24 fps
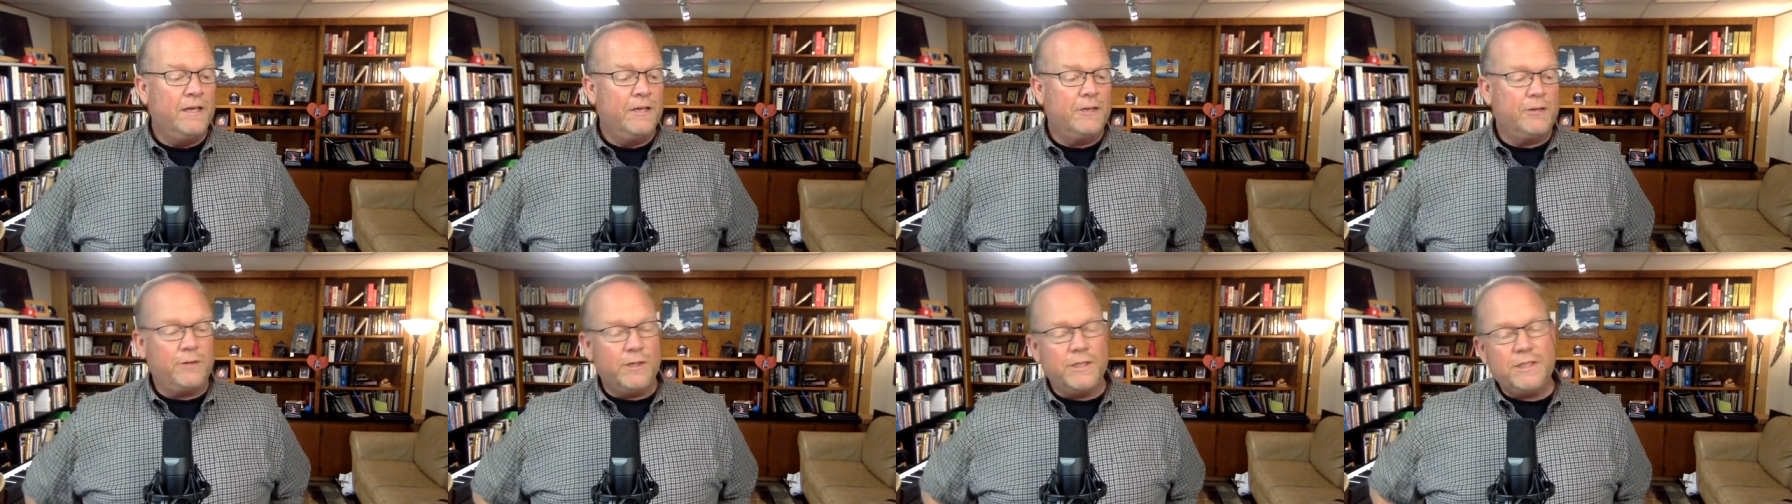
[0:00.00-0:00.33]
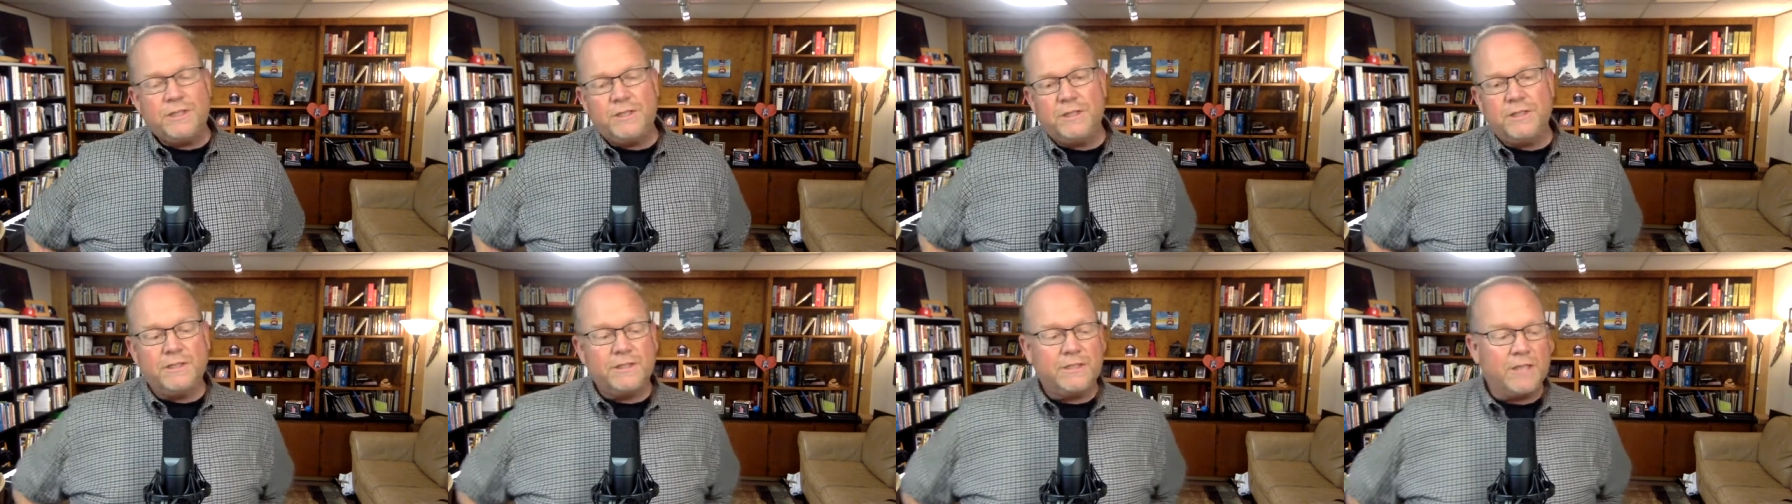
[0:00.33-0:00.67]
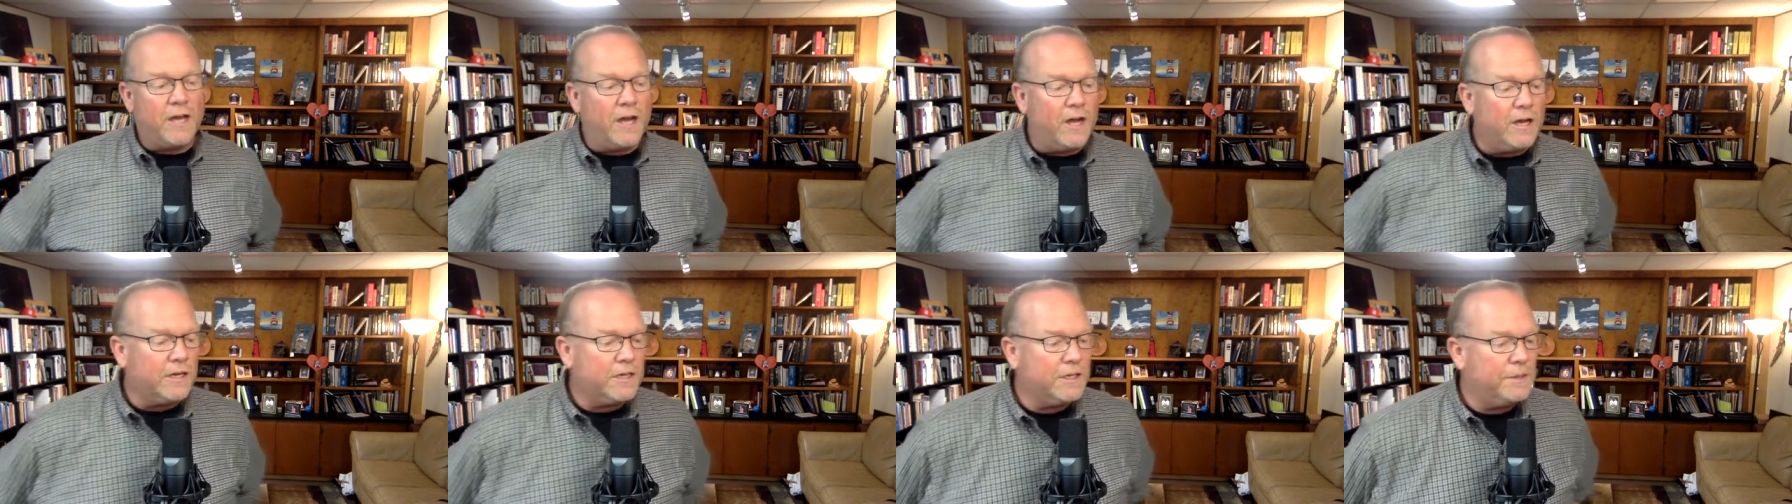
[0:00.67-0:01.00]
Christians
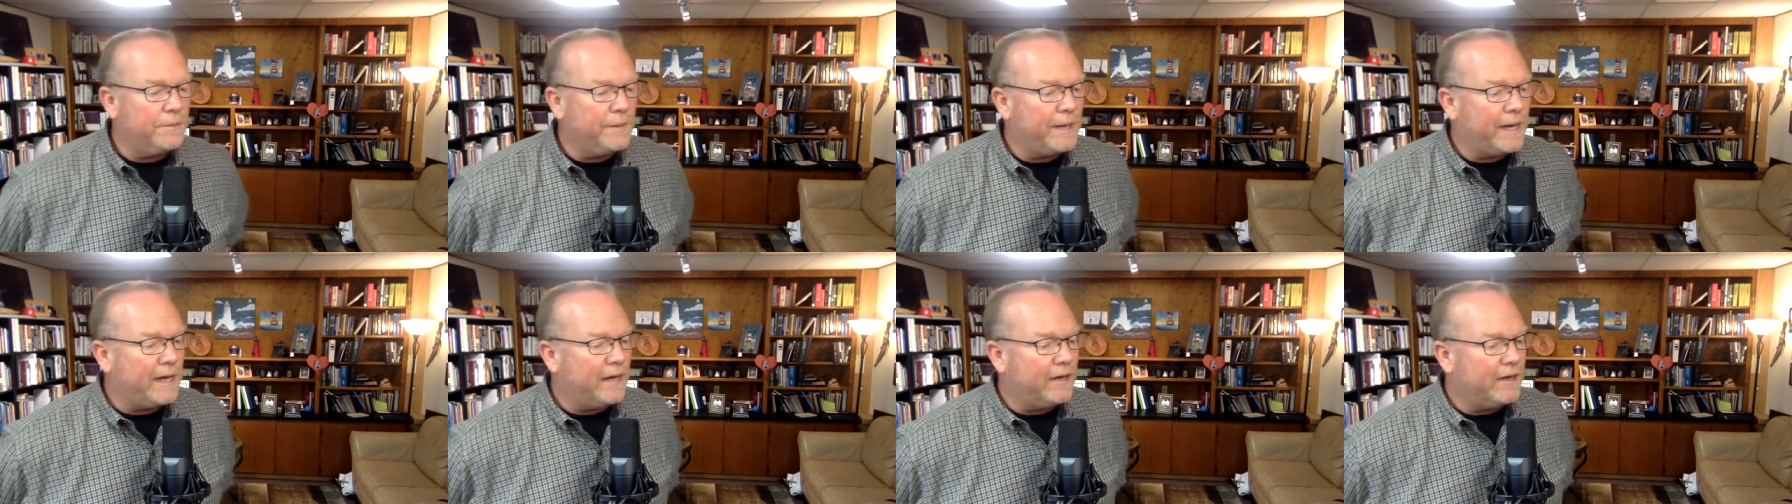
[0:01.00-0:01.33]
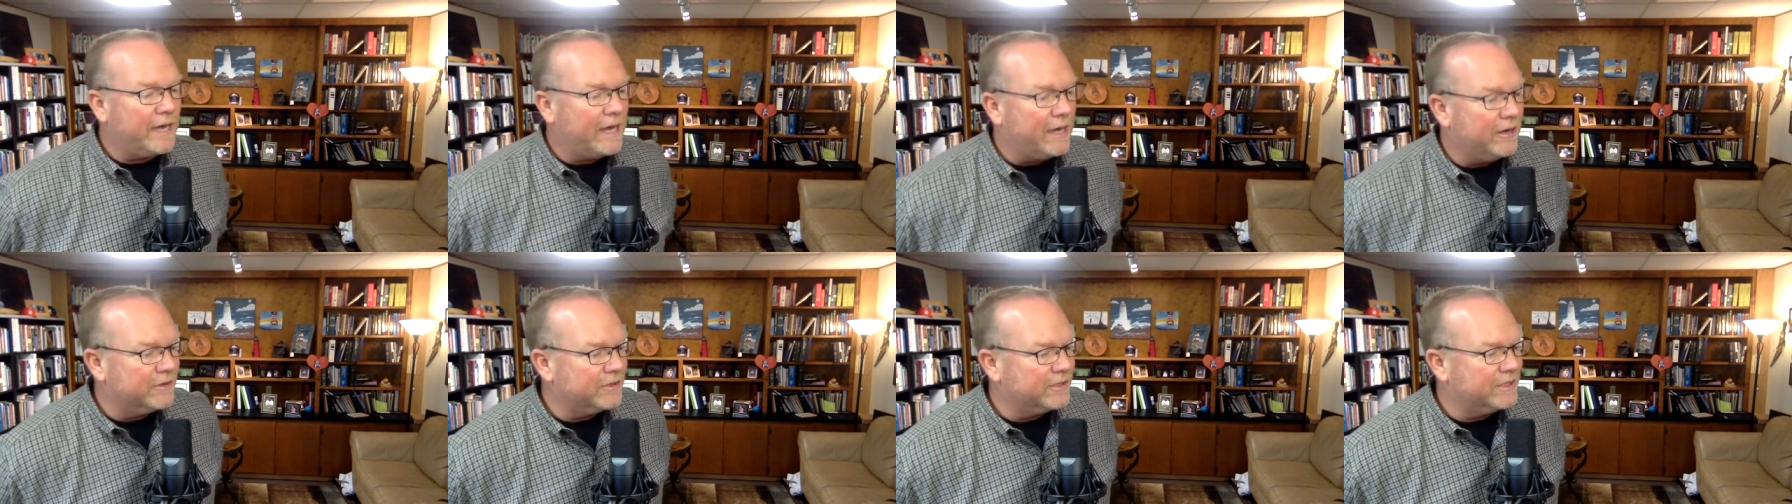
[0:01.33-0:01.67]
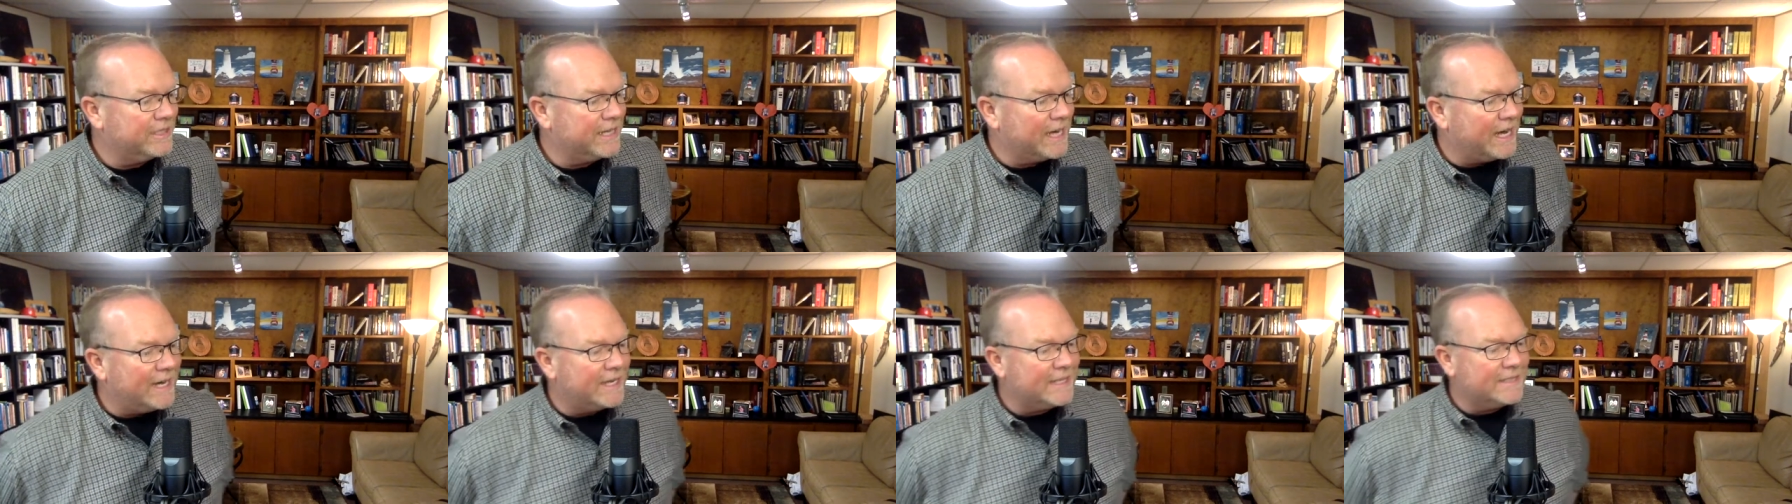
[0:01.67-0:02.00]
talk about how
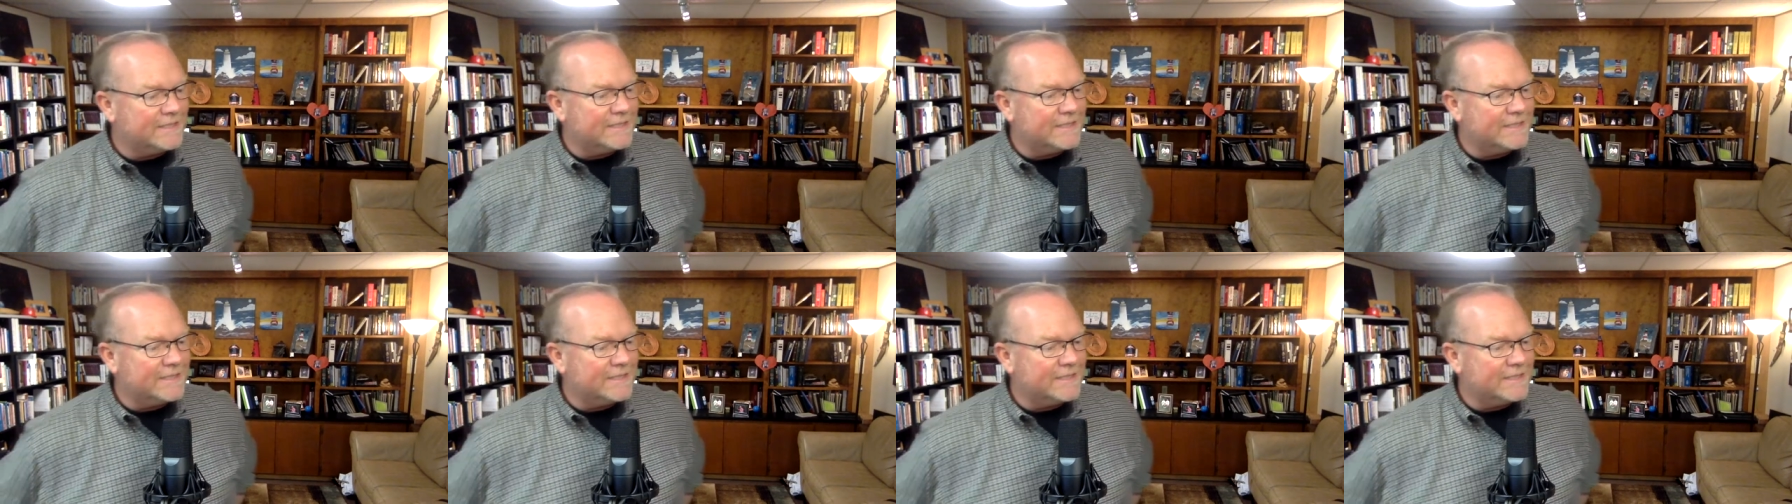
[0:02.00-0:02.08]
God